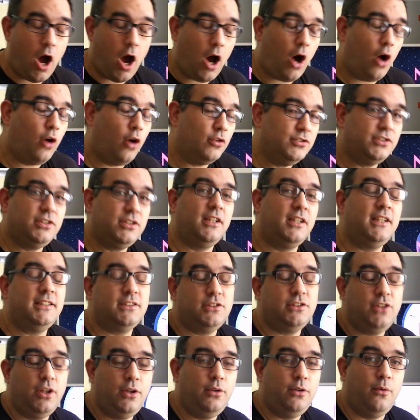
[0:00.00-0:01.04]
onto
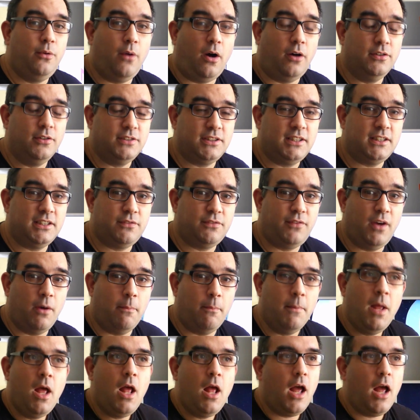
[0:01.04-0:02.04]
this film.